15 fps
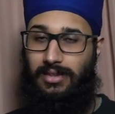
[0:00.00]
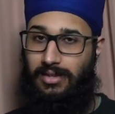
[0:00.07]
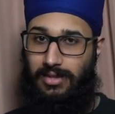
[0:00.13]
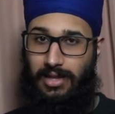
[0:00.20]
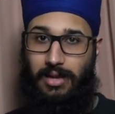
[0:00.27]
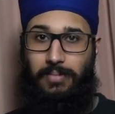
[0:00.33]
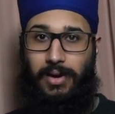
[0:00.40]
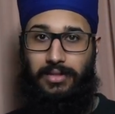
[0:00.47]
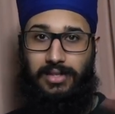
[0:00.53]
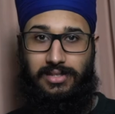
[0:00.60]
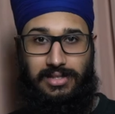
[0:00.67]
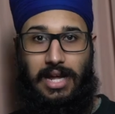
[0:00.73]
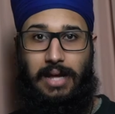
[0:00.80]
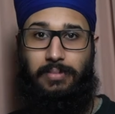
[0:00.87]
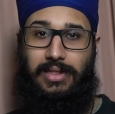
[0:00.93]
the thing about the
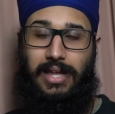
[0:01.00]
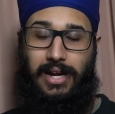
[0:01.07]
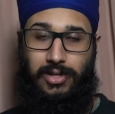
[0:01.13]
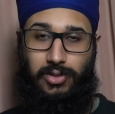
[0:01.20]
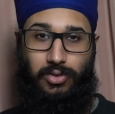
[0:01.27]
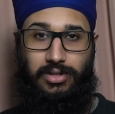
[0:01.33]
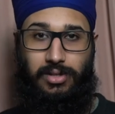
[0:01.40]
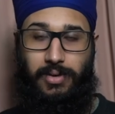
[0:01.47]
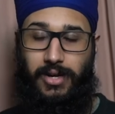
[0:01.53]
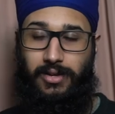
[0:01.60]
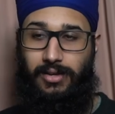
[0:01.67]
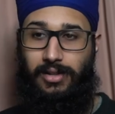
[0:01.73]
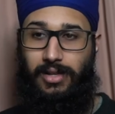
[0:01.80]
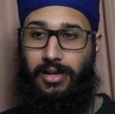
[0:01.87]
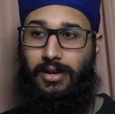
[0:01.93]
sniper that I talked about
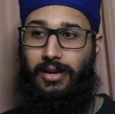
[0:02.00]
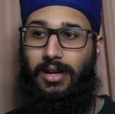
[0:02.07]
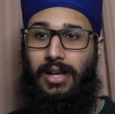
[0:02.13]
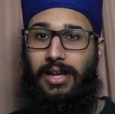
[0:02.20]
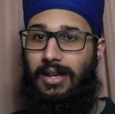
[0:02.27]
earlier.